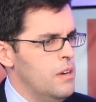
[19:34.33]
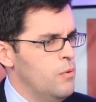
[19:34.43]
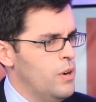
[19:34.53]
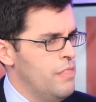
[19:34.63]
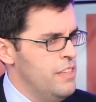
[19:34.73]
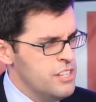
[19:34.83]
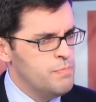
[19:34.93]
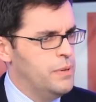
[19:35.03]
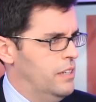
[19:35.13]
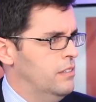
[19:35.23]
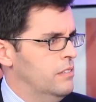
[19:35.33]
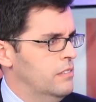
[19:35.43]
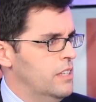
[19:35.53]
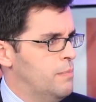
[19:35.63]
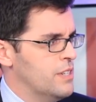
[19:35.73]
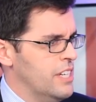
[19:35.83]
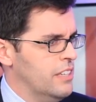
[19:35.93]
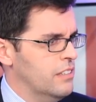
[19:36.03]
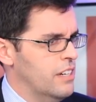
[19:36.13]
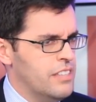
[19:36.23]
When this bill, in
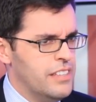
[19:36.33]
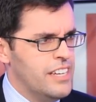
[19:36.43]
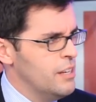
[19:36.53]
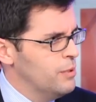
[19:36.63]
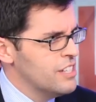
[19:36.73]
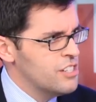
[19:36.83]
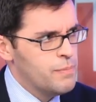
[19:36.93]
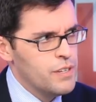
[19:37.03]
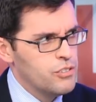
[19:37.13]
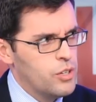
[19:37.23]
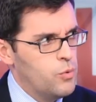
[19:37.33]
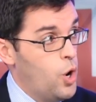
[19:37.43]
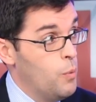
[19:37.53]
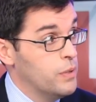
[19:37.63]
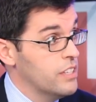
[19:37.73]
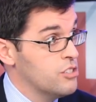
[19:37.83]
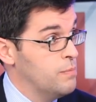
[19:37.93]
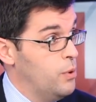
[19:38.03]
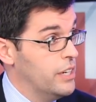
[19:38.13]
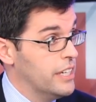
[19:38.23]
particular, I think the NAACP is like openly
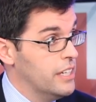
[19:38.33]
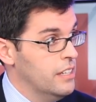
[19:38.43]
supporting it.